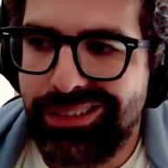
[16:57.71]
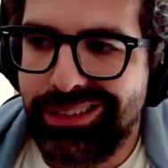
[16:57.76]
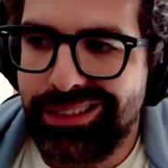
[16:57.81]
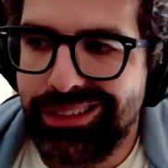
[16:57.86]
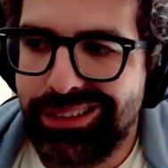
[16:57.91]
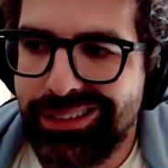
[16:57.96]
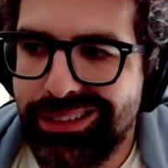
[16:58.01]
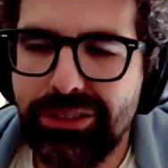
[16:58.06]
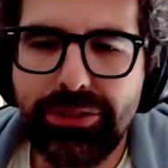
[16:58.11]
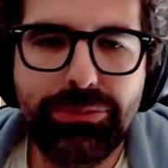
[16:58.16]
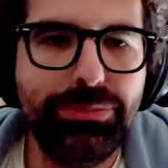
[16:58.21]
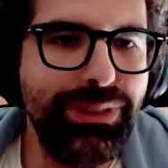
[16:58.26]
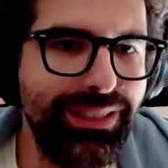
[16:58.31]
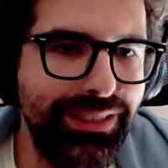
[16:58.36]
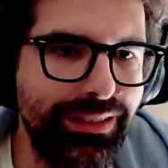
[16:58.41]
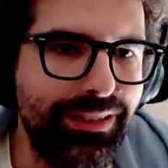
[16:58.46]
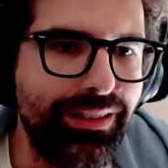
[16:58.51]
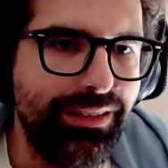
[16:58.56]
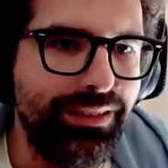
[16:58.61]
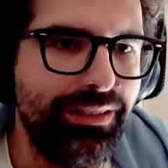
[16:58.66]
this is a big
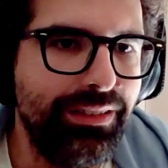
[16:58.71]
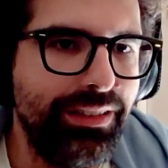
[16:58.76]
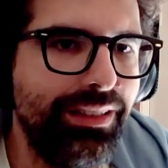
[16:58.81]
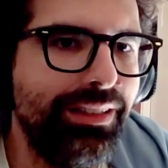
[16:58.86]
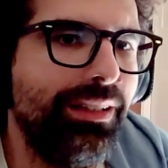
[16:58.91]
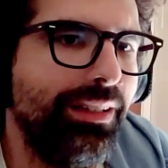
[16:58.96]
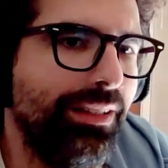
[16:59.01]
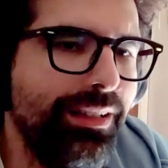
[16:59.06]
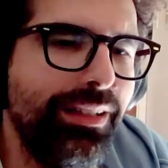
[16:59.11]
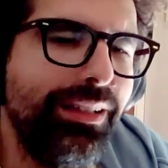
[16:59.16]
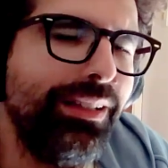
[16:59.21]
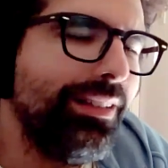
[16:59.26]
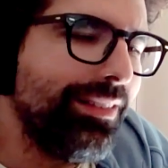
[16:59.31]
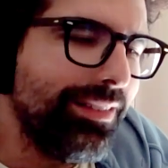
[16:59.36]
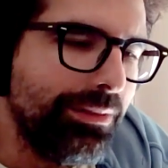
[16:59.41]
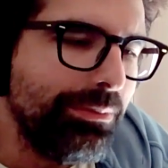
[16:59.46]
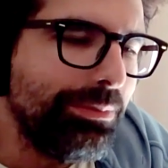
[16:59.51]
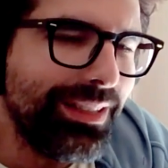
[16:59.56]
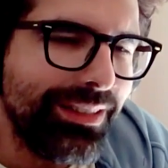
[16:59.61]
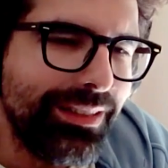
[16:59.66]
deal.
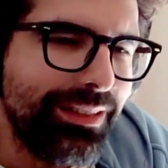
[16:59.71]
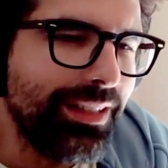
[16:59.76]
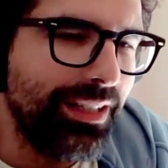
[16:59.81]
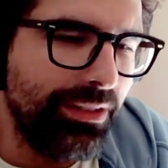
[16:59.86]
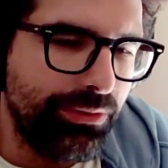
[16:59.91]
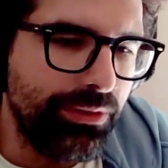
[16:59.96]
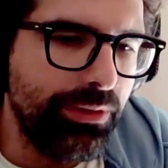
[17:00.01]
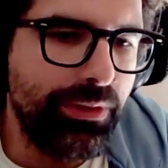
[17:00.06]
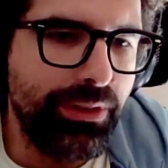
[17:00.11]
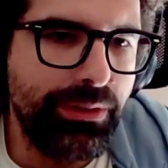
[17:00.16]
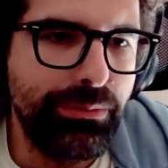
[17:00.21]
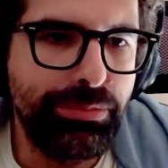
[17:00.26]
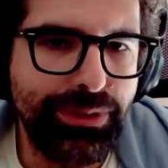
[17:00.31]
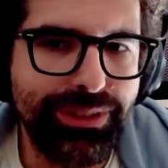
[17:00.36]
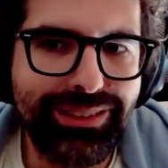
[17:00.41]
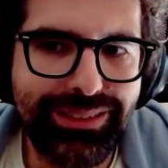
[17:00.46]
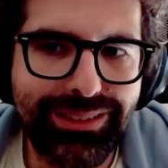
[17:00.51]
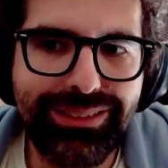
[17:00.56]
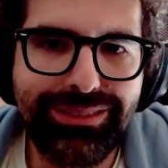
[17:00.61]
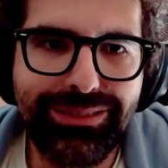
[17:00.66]
It's a big deal everywhere,
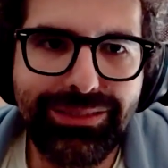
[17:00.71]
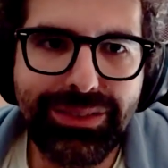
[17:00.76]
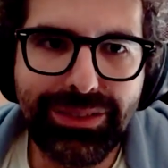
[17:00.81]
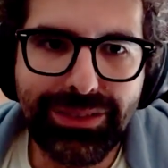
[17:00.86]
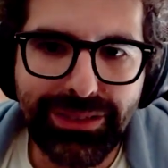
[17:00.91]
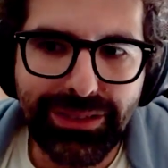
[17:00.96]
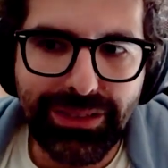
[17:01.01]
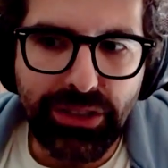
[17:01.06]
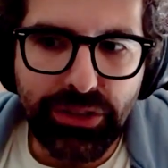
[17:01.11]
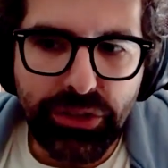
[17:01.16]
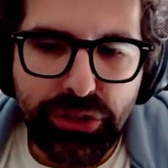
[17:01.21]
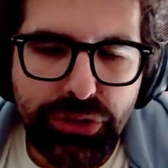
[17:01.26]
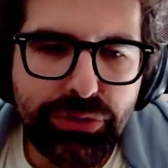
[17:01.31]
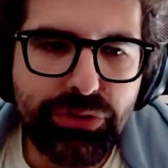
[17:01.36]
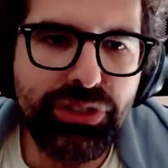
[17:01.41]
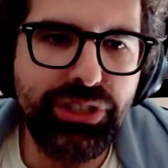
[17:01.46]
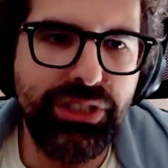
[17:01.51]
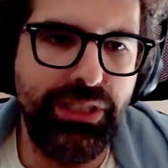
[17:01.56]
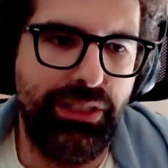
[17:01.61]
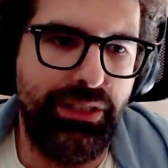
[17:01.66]
but it's a
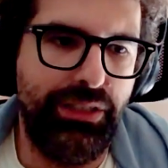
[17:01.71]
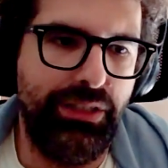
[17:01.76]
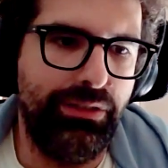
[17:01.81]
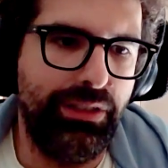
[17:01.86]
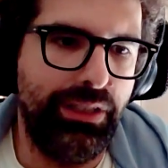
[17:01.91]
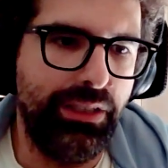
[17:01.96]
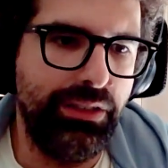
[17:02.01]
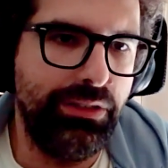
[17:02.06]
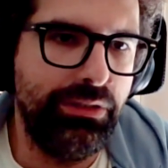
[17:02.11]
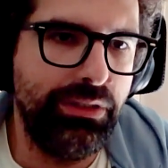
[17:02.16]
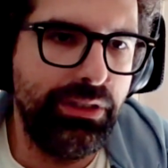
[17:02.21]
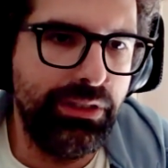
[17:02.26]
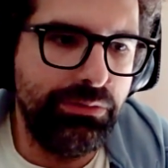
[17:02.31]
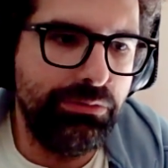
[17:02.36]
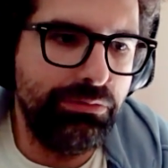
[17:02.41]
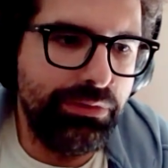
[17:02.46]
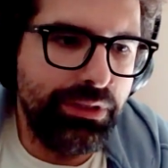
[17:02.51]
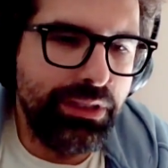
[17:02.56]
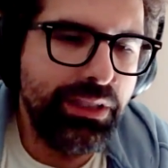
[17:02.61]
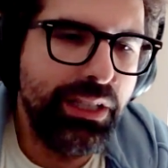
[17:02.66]
huge deal here. Like you
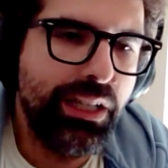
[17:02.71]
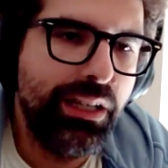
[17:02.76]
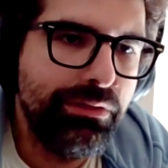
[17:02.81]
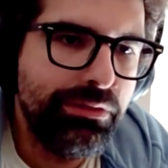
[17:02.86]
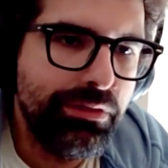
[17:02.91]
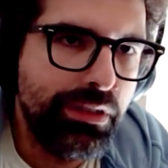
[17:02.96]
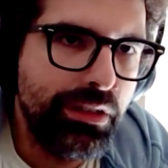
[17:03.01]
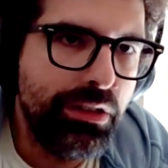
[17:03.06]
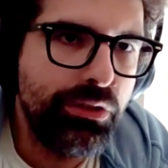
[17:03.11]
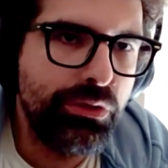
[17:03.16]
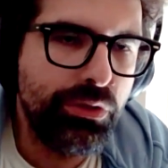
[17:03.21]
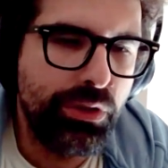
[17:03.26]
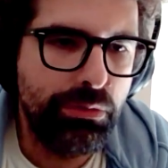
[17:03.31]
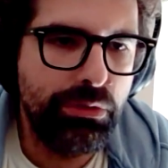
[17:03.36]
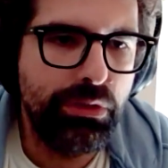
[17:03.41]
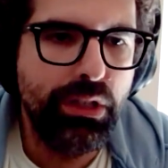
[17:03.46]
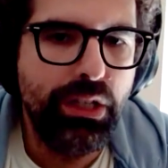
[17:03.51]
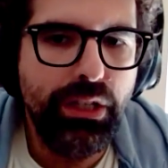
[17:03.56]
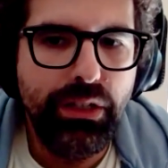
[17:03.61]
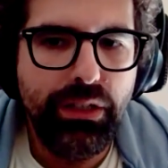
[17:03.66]
can really have
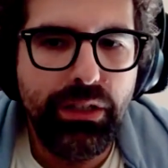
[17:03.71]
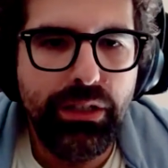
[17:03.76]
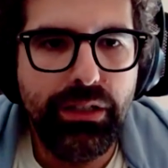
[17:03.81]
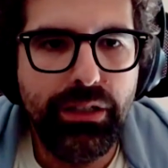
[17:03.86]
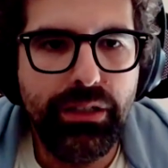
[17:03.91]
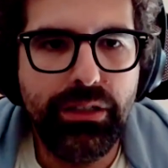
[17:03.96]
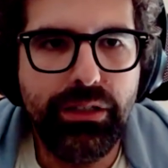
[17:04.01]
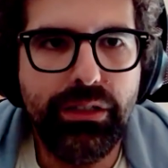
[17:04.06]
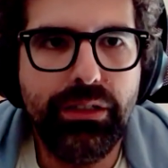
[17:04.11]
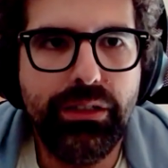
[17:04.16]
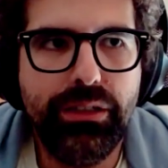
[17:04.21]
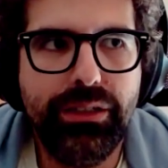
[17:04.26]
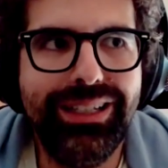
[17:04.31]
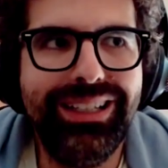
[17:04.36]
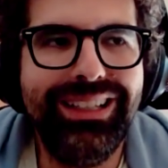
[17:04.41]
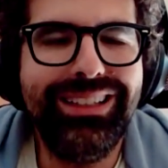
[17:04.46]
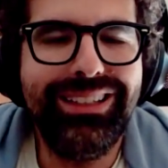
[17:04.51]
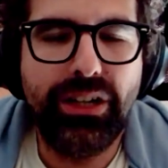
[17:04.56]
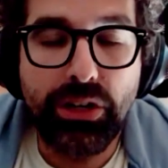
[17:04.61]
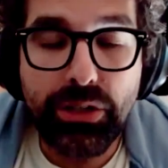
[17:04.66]
trouble,
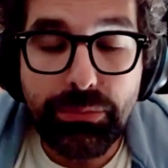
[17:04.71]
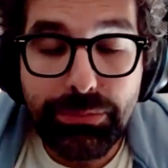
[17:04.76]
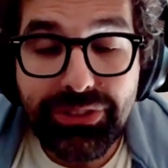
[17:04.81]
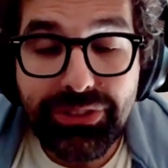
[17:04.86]
and it's hard